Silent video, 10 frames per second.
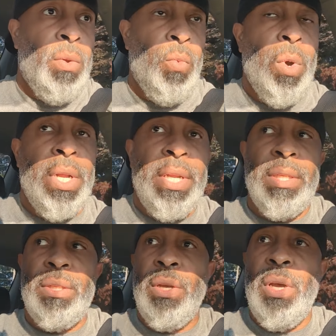What
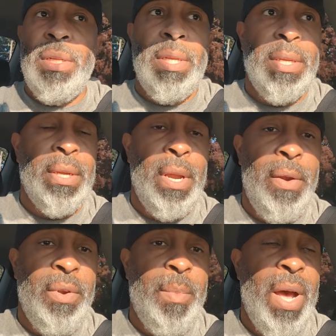is good,
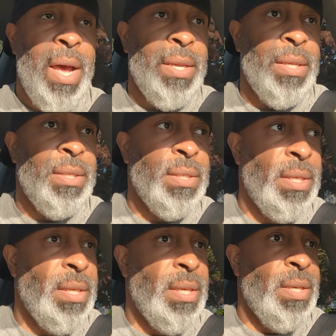everybody?
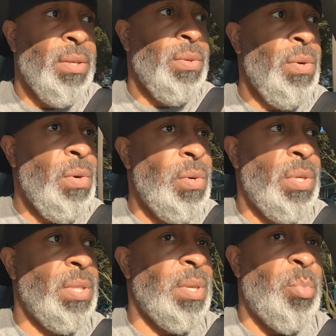Woo,
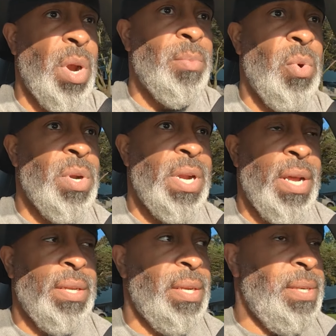it's a bright morning
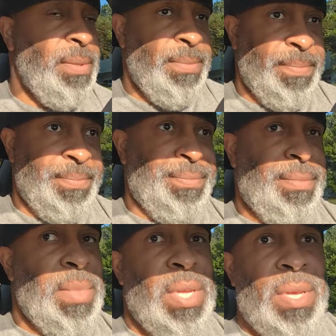out here.
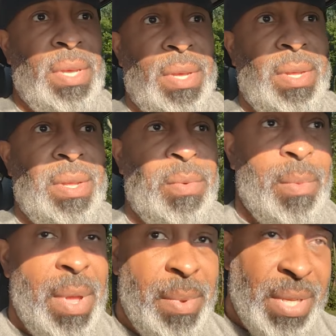
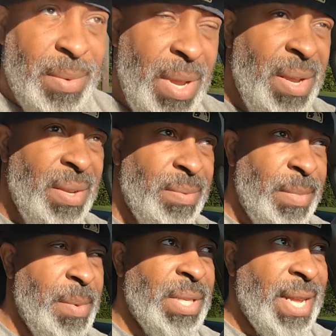Well, maybe
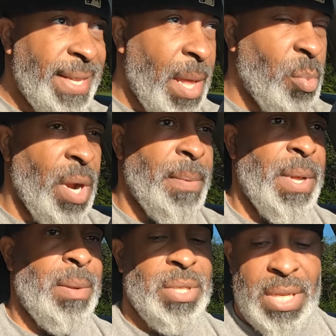it's not that bright,
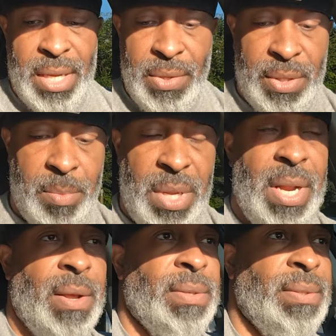but I'm just not used to
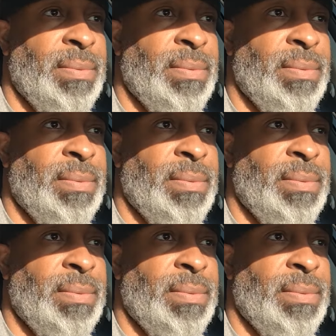being out.